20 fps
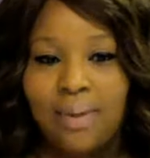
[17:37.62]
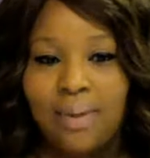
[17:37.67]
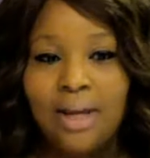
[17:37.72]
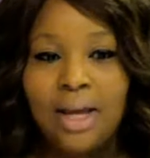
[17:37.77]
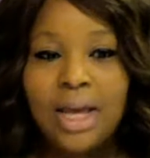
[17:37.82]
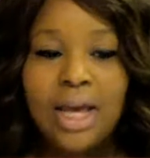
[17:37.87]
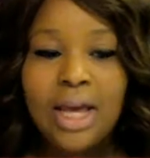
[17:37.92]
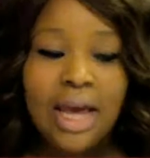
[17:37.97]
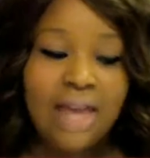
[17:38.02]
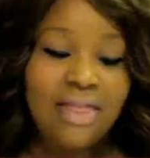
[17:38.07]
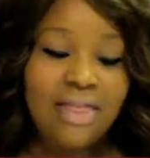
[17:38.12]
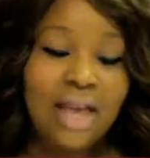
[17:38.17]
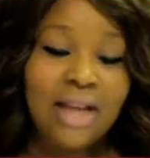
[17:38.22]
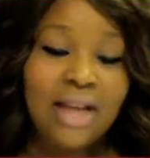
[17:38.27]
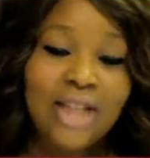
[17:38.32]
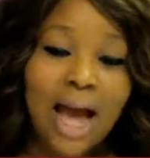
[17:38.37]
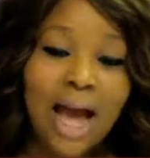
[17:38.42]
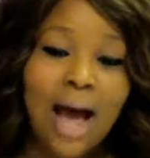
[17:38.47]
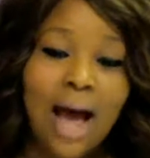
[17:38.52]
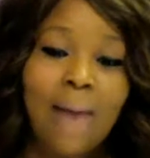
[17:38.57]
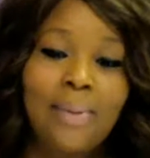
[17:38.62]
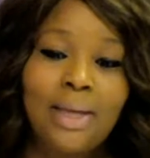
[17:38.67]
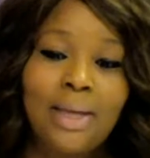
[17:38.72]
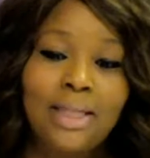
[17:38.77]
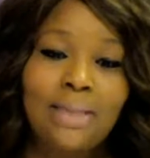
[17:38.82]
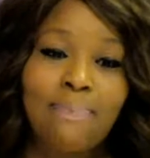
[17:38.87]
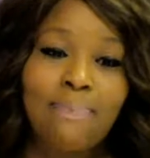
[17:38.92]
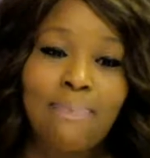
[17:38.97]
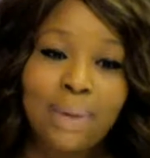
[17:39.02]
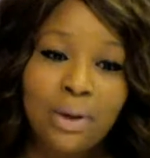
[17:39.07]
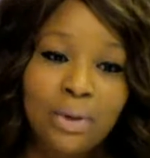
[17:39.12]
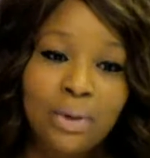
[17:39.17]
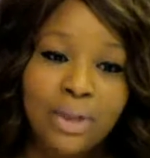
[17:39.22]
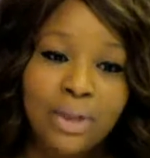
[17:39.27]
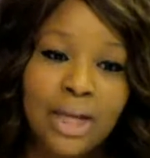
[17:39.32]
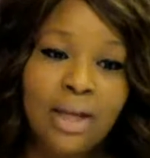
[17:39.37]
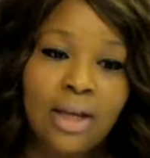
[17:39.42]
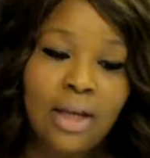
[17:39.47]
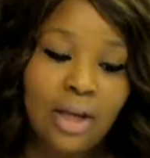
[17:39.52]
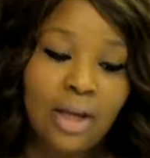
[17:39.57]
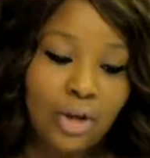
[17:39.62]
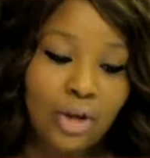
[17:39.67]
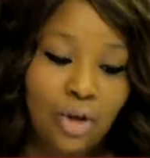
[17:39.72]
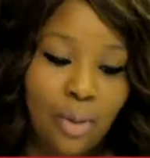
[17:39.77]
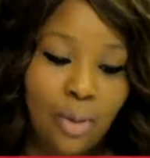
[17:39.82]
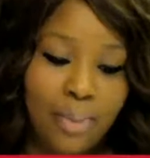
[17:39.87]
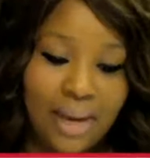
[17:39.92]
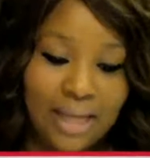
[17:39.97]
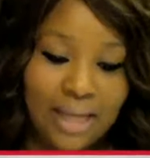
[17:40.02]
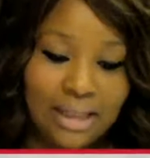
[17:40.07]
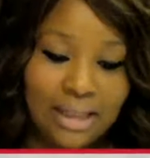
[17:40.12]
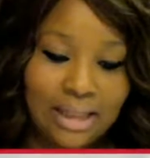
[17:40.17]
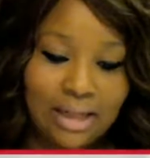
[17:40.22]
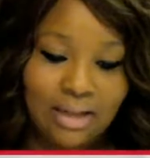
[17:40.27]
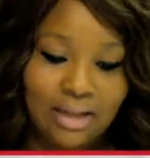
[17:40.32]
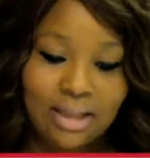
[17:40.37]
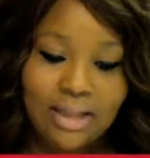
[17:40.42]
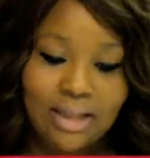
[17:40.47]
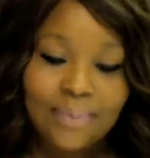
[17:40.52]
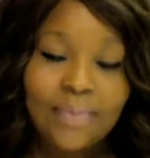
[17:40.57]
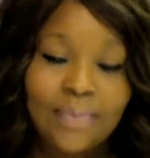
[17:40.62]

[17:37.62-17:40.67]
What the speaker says: And that job is building your business.